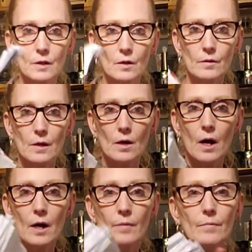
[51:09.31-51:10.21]
Here they
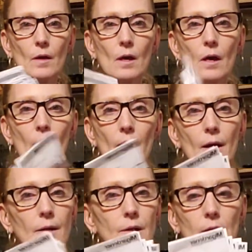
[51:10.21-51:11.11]
are, and
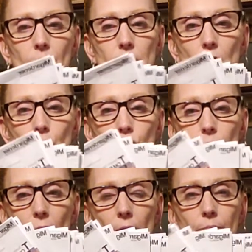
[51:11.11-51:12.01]
I didn't even touch them
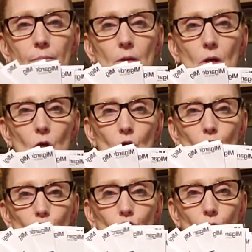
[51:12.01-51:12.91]
yet.
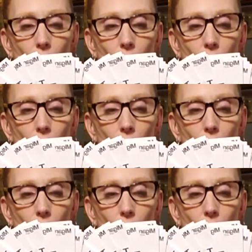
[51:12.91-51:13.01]
So